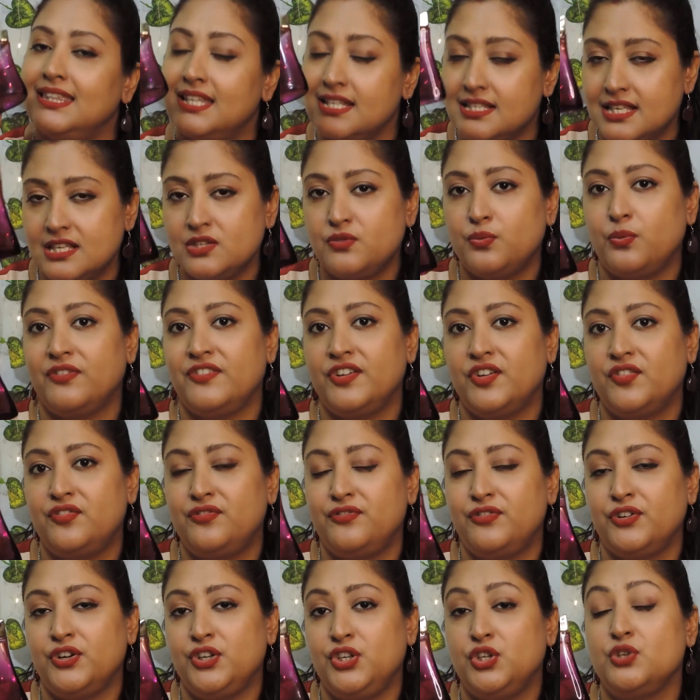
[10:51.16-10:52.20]
this is
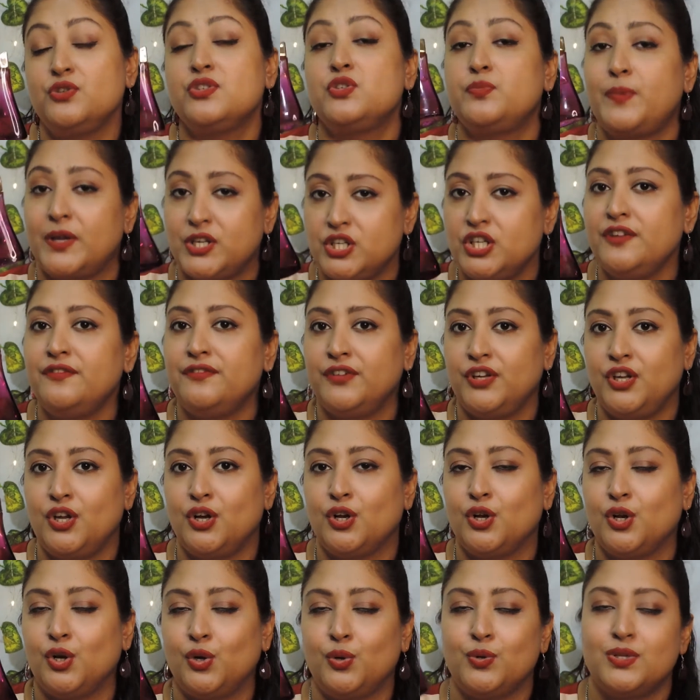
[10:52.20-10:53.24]
for you, especially for
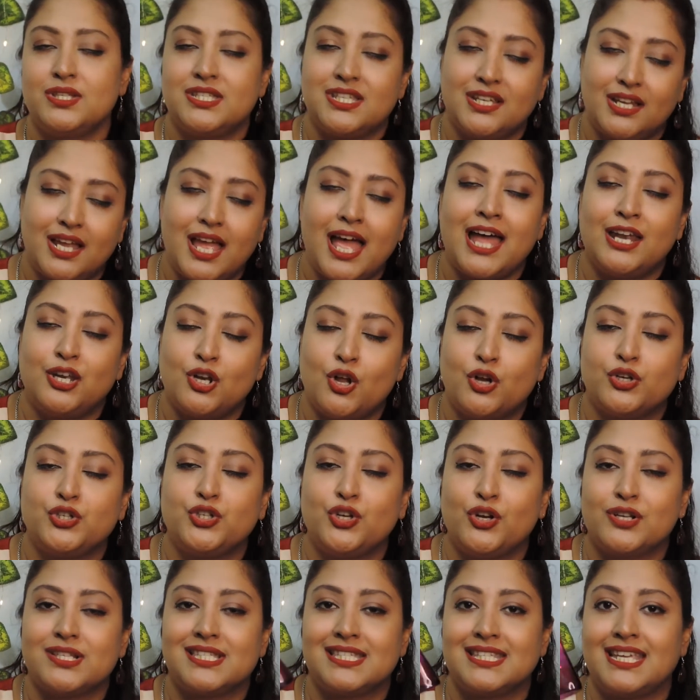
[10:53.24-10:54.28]
your clothes and
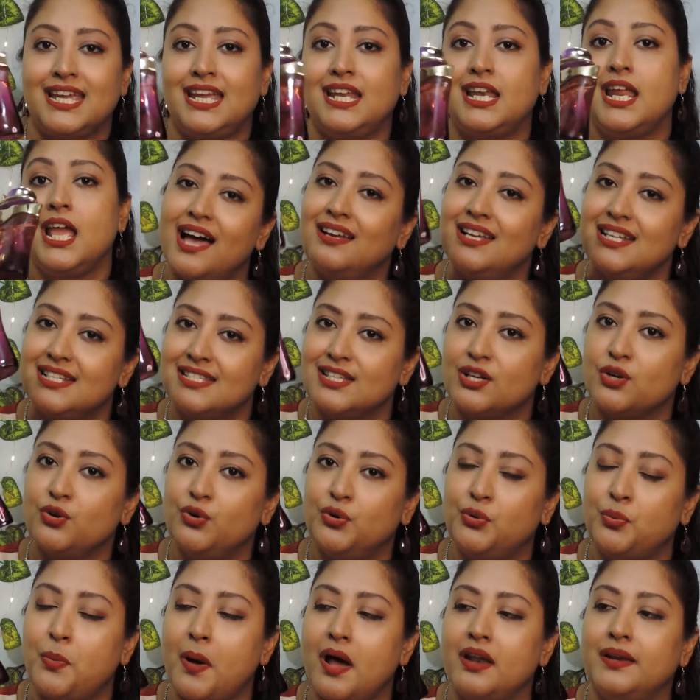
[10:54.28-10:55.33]
not your skin. Yeah, it's a
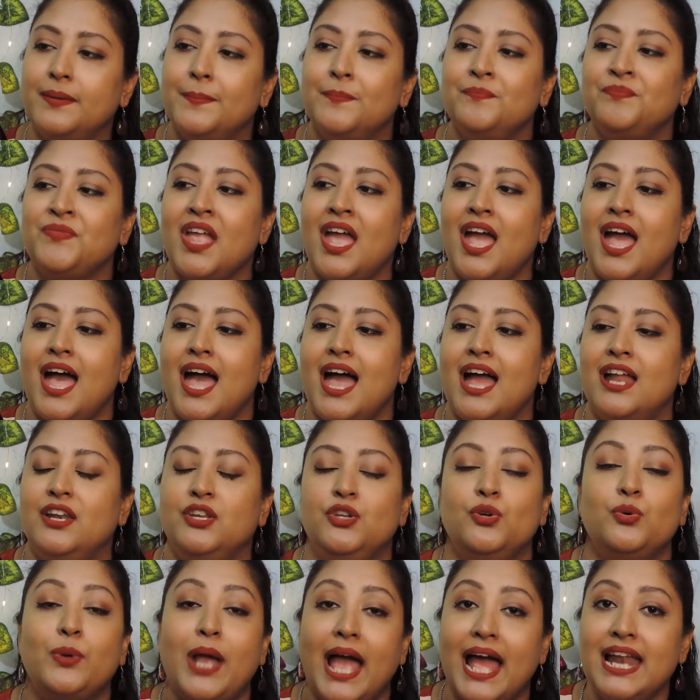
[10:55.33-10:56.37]
good one
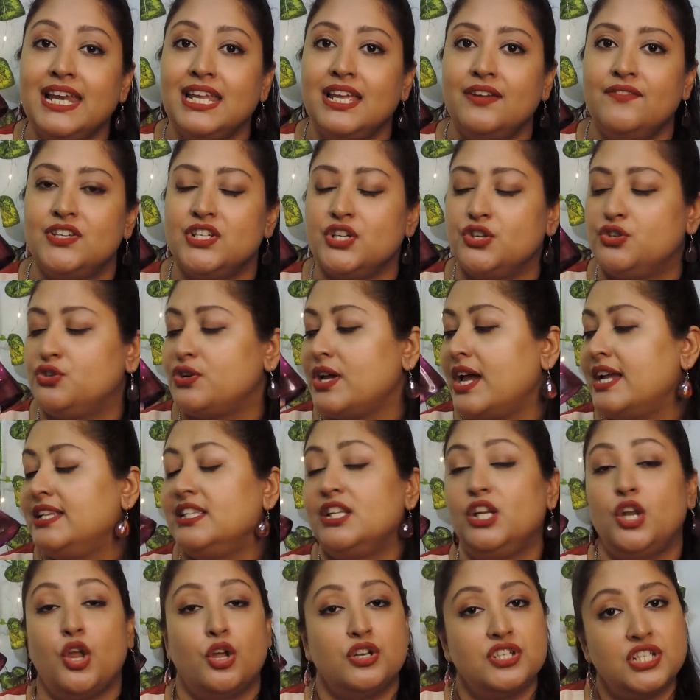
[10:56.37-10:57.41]
and you can give it a try.
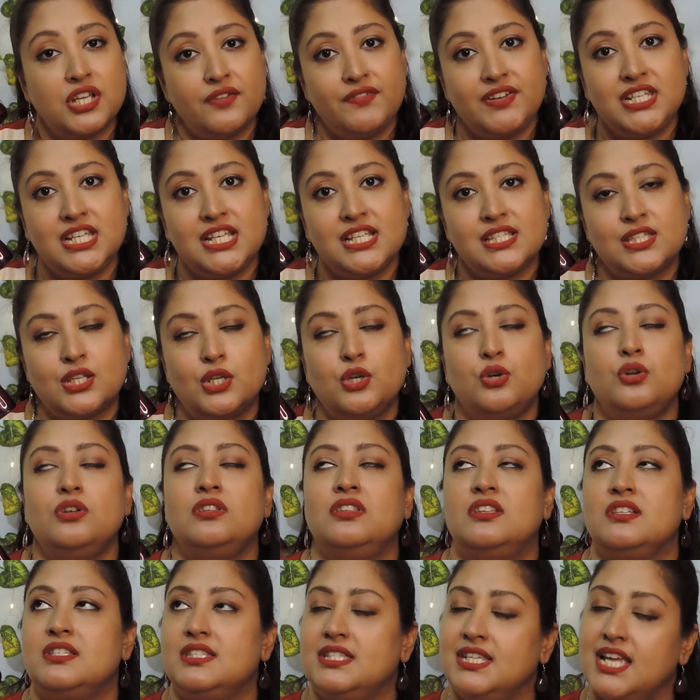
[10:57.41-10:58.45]
The longevity is
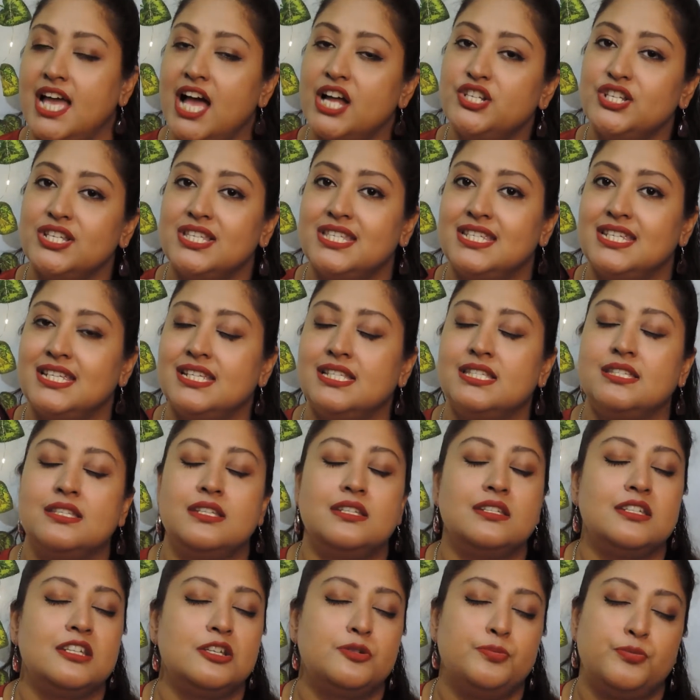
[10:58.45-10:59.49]
good, the sillage is
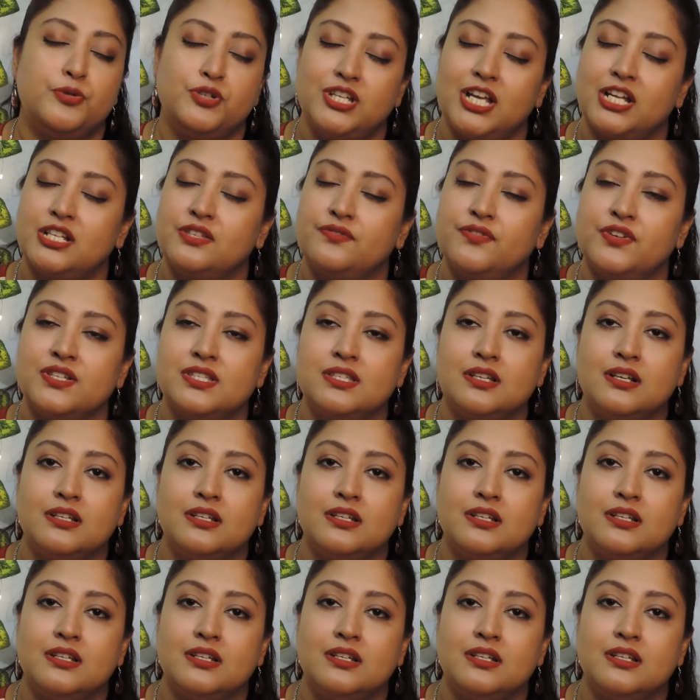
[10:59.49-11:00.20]
decent, it projects for a